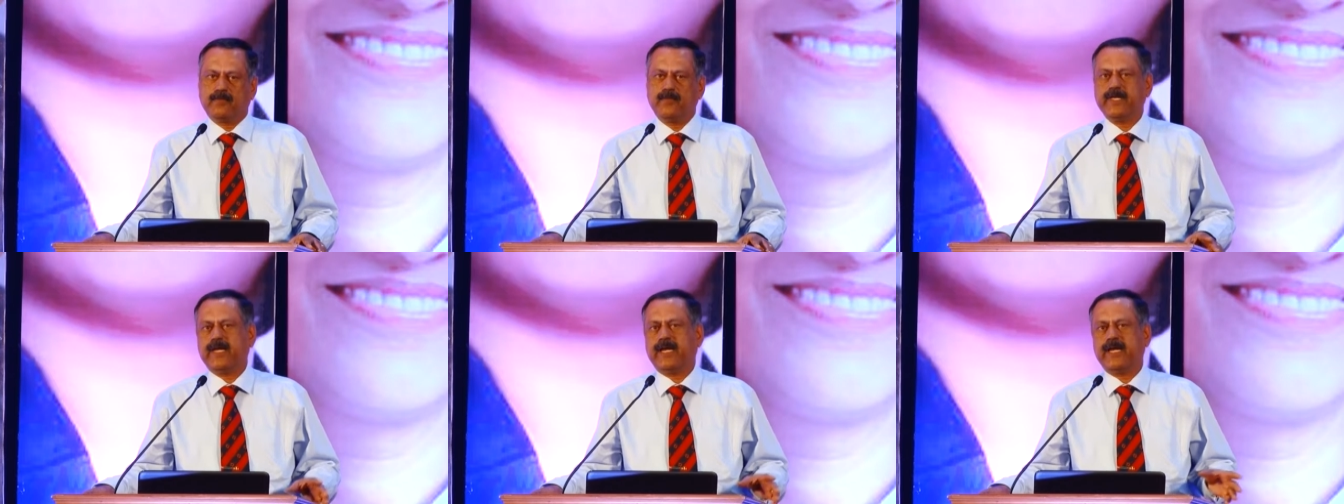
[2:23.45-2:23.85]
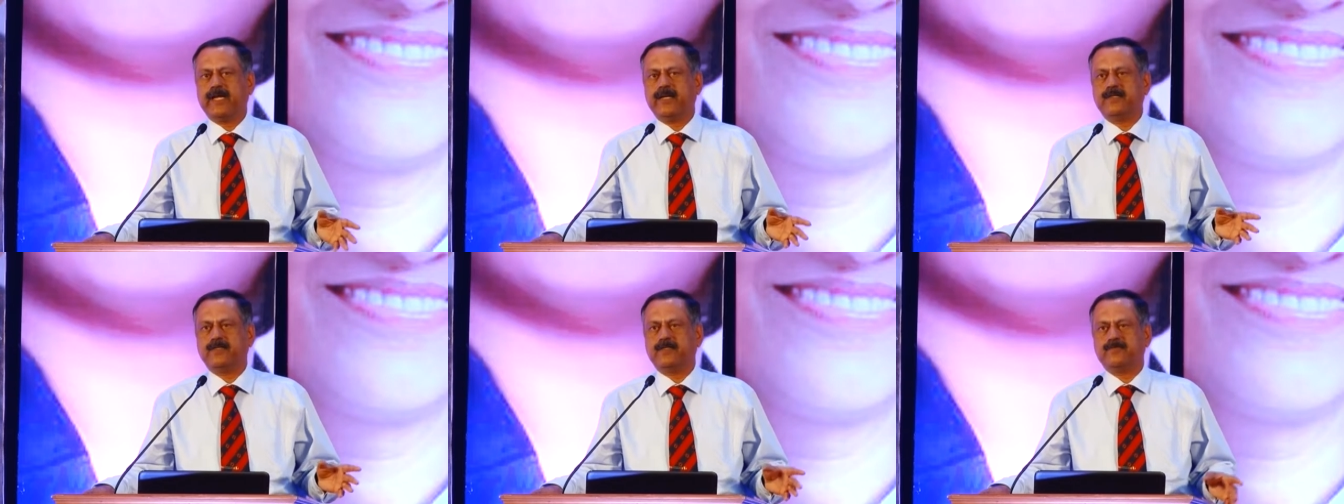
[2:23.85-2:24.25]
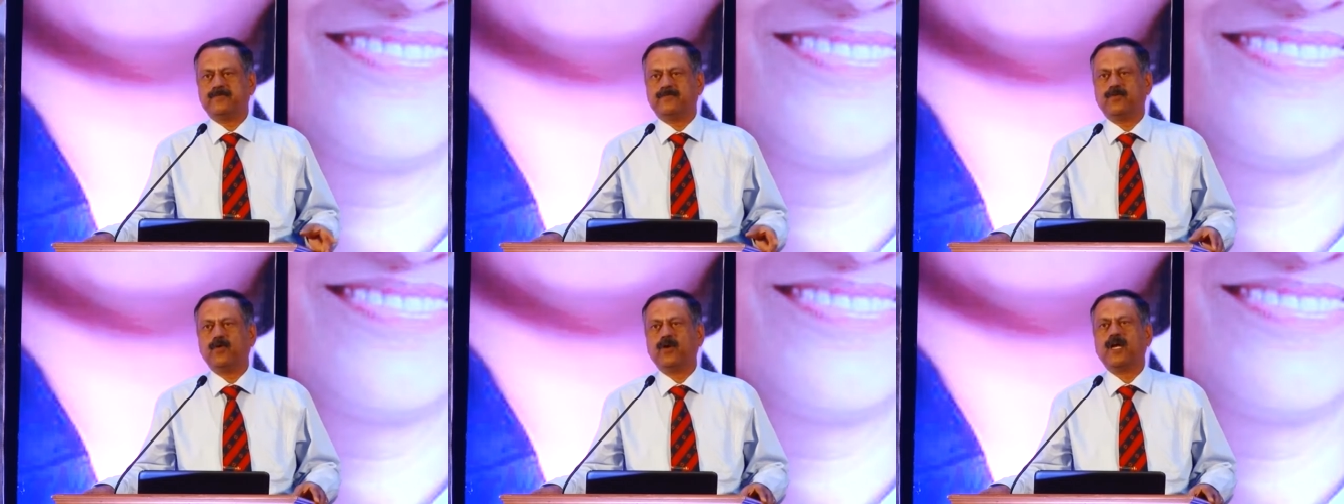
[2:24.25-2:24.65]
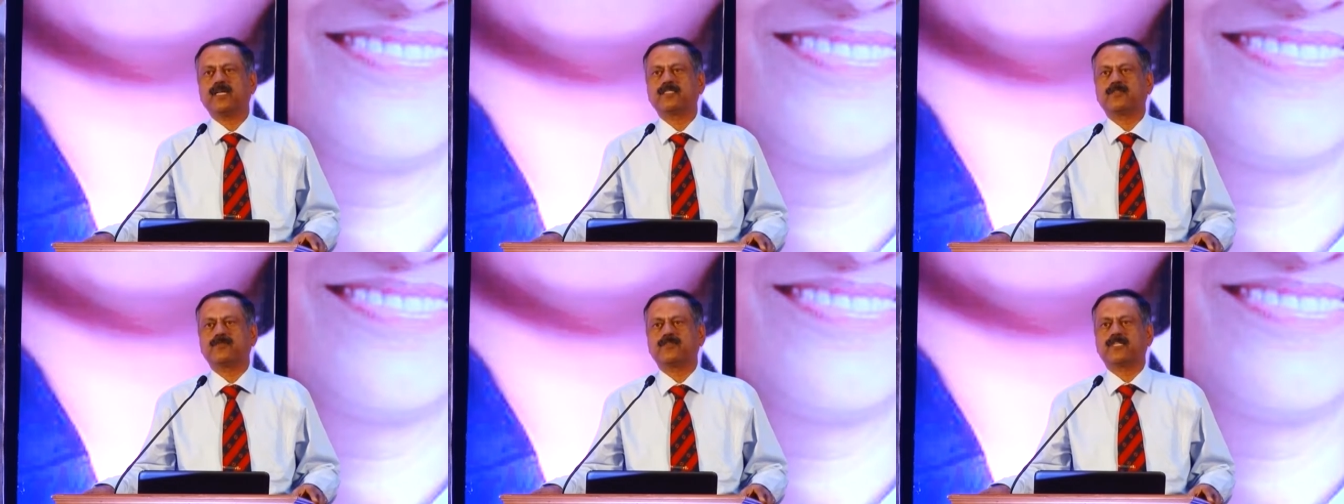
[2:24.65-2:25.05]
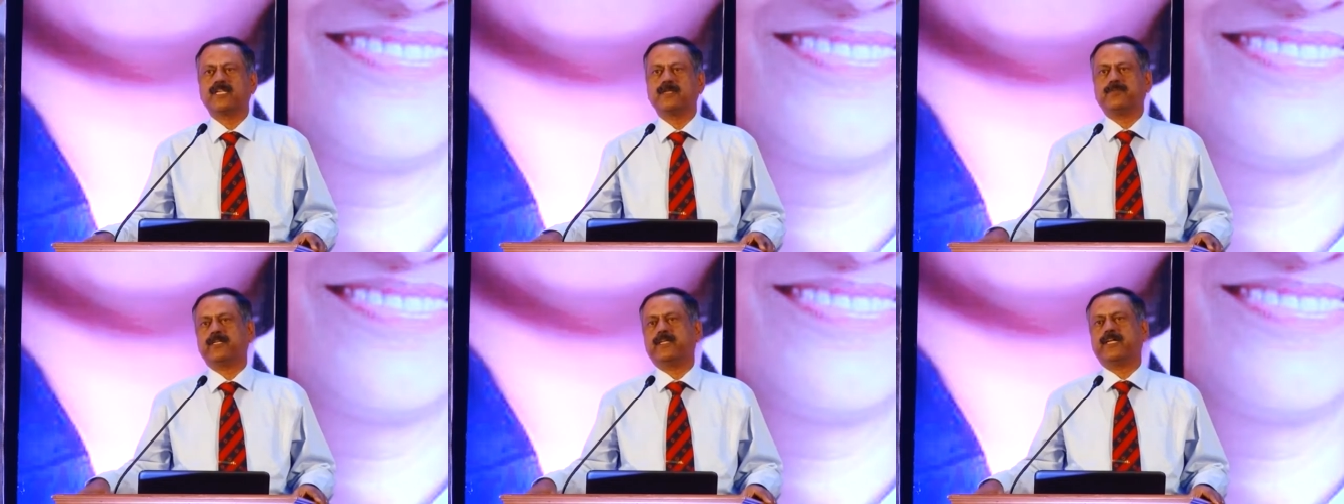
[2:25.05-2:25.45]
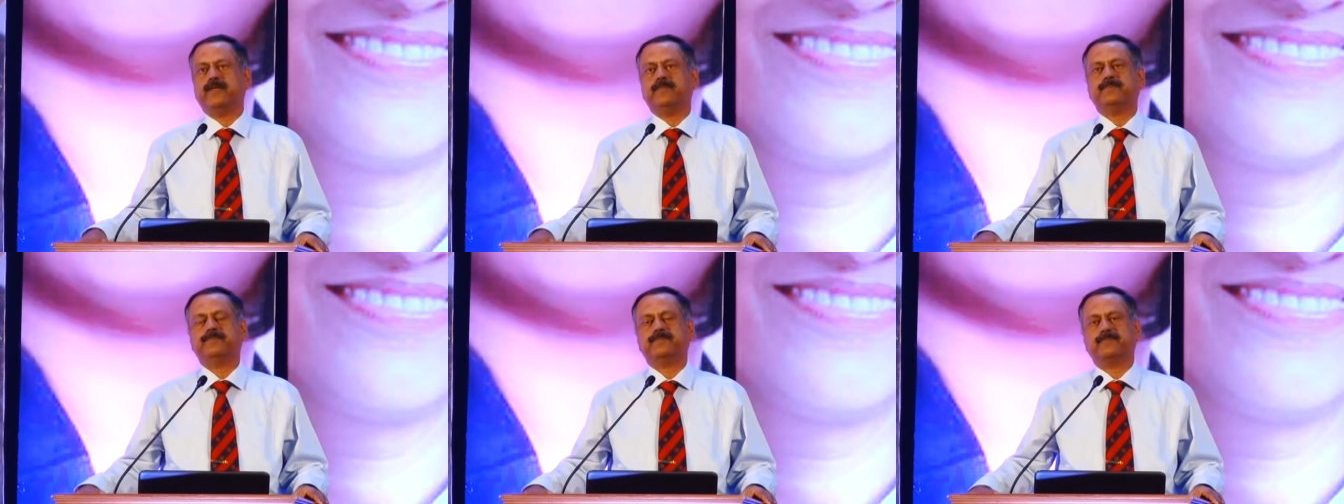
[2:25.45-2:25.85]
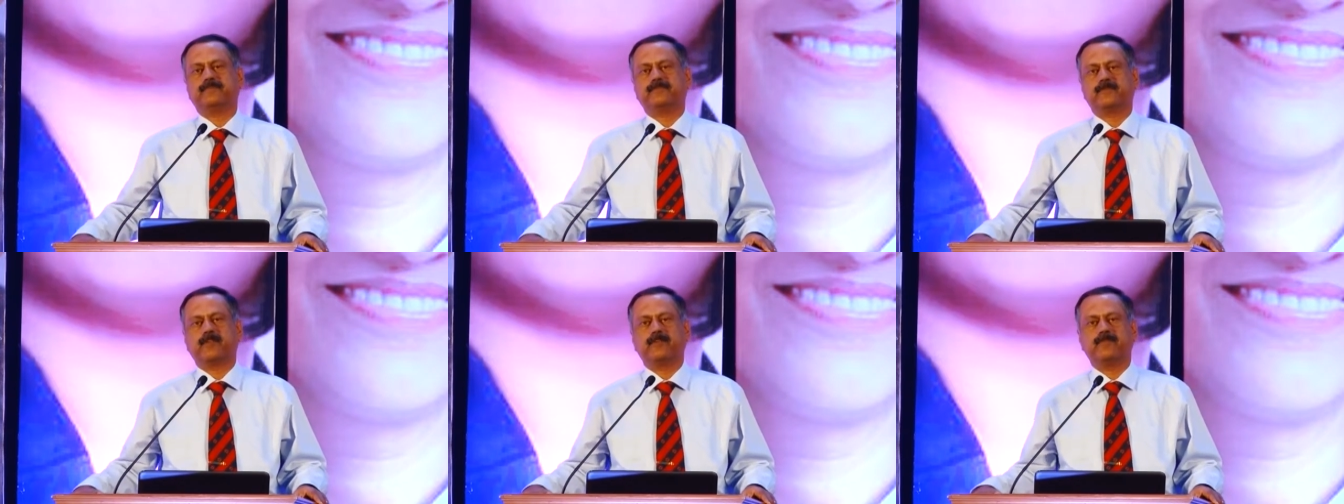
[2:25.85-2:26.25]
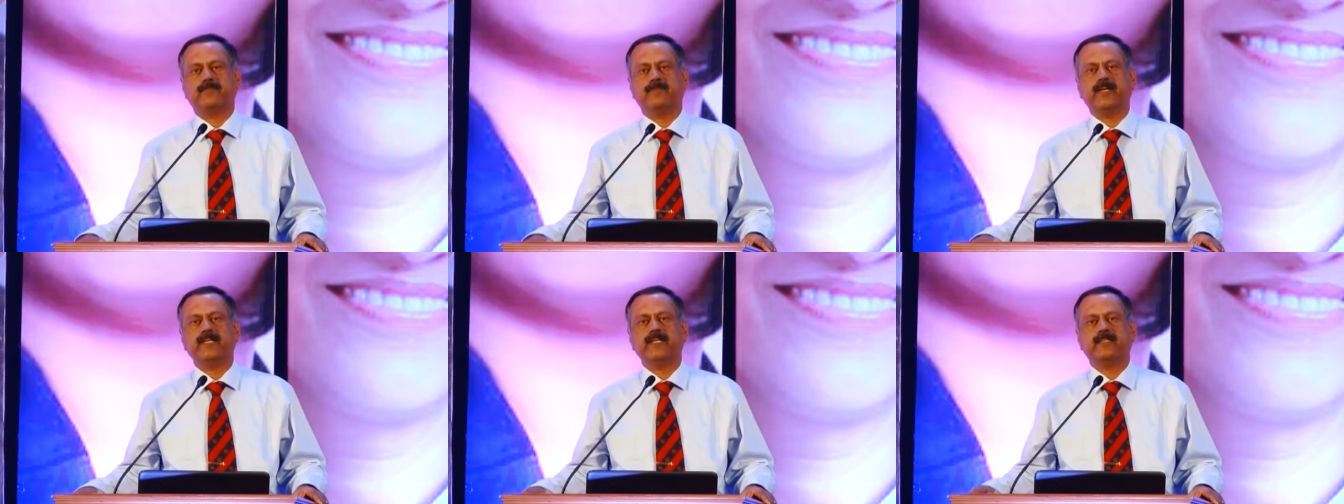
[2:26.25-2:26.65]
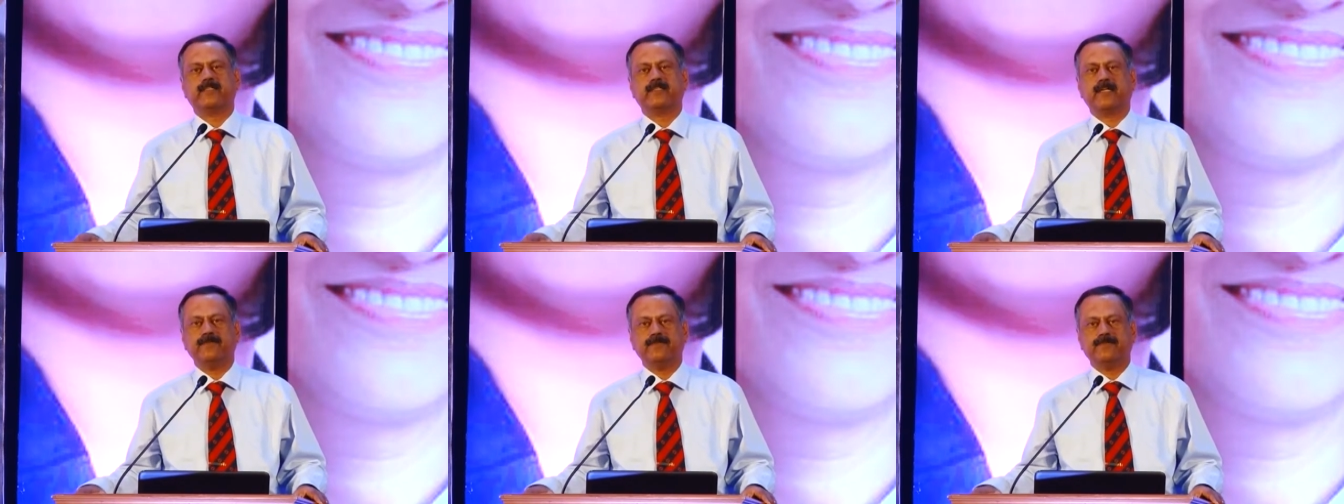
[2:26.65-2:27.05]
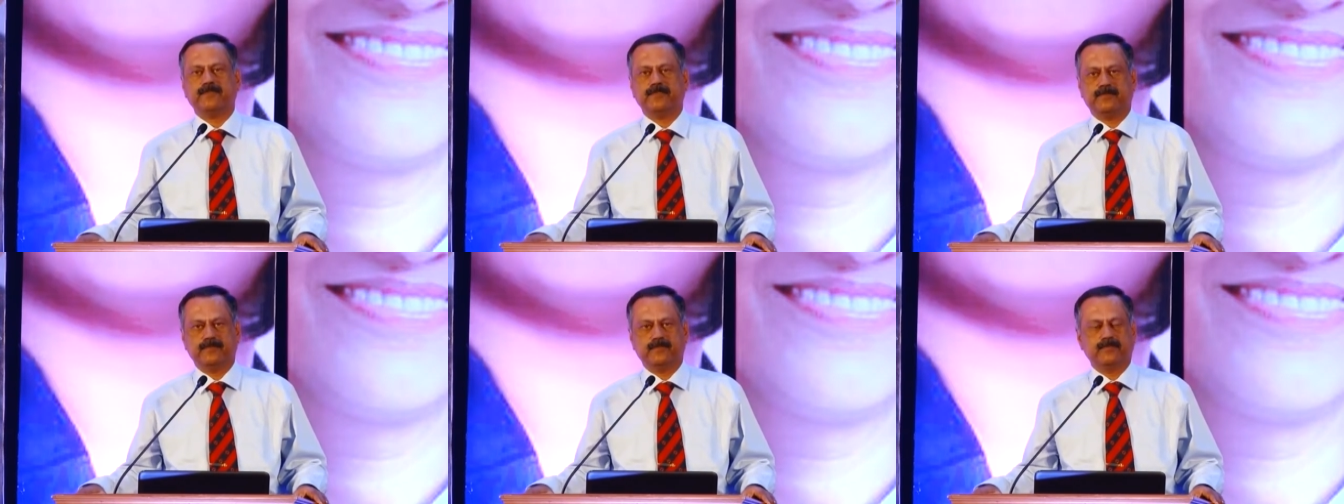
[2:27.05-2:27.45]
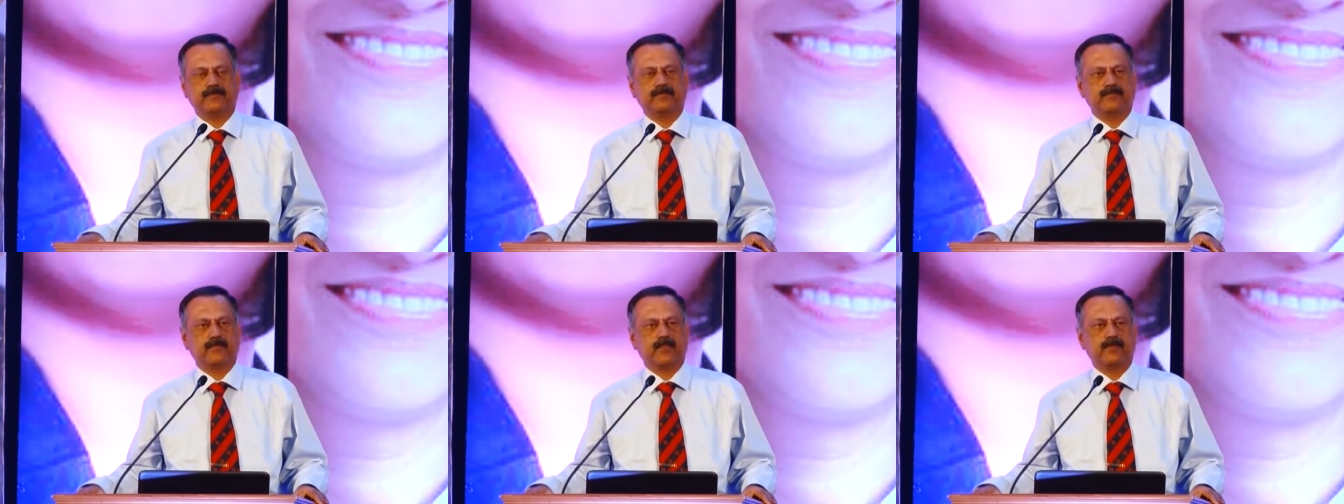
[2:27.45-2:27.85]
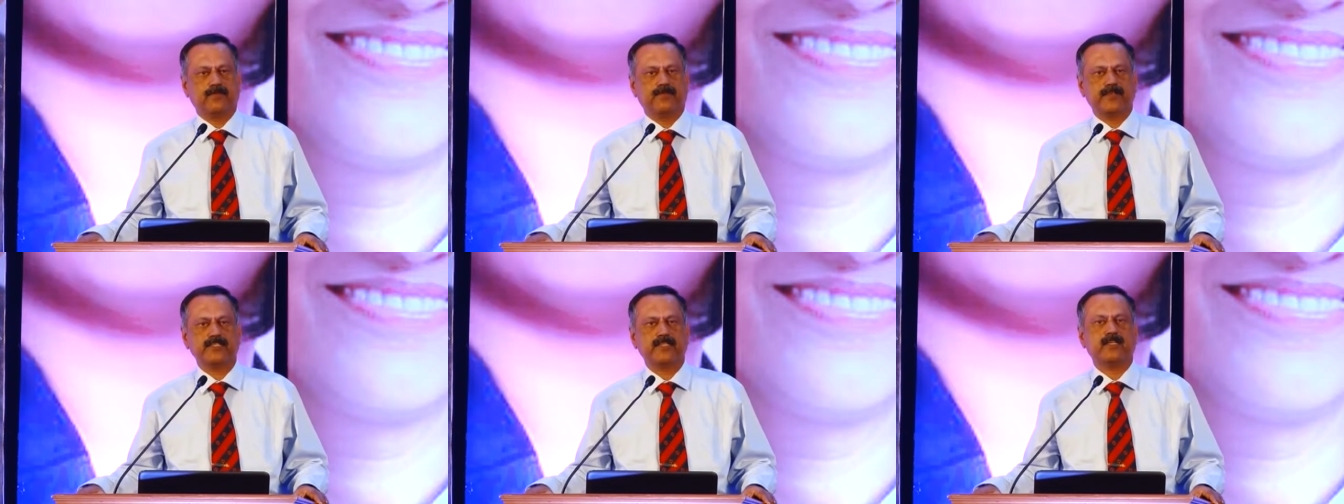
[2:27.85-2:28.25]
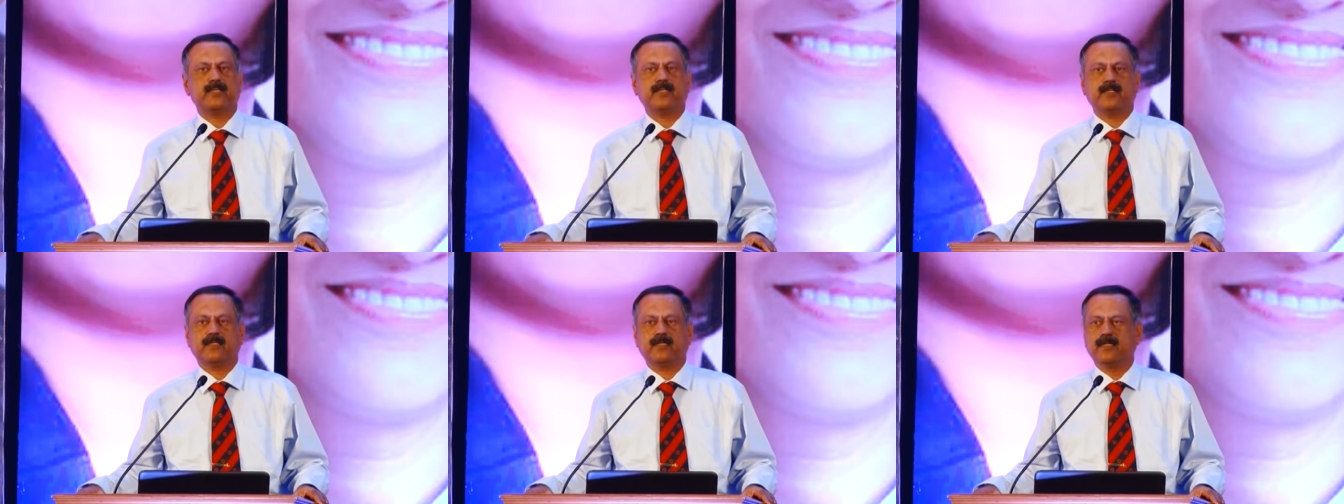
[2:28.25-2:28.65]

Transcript: We had 4 hours of sleep a day, very tough physical